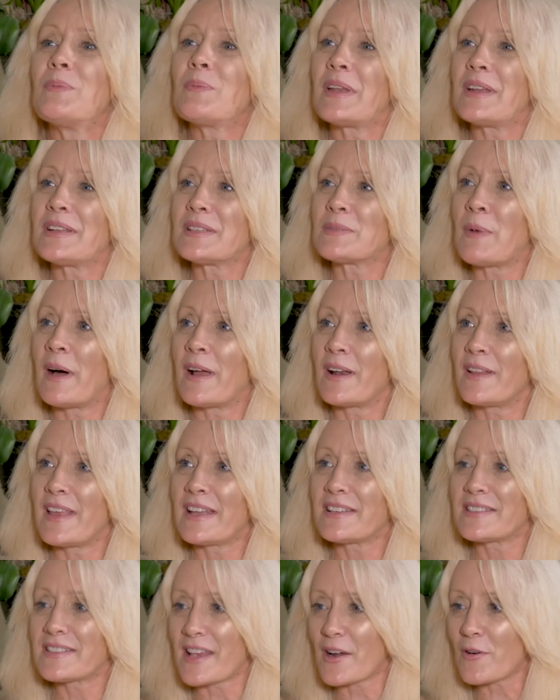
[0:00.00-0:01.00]
But it's part of
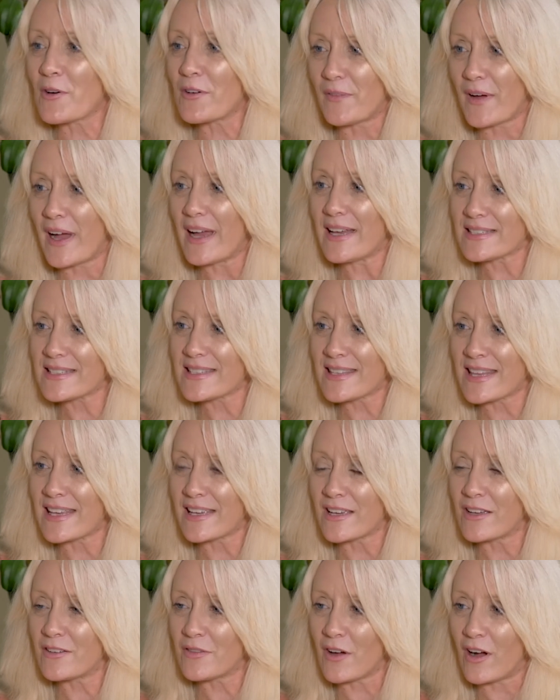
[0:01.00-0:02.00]
that sacrifice
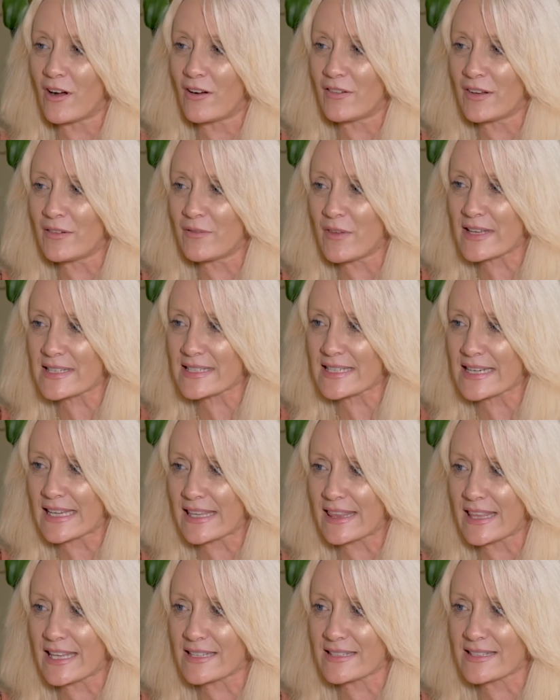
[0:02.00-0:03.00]
thing of investing
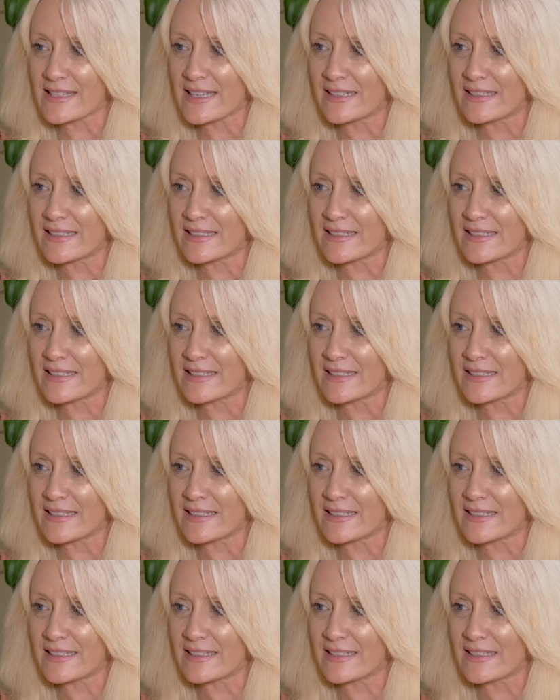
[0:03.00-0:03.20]
in this.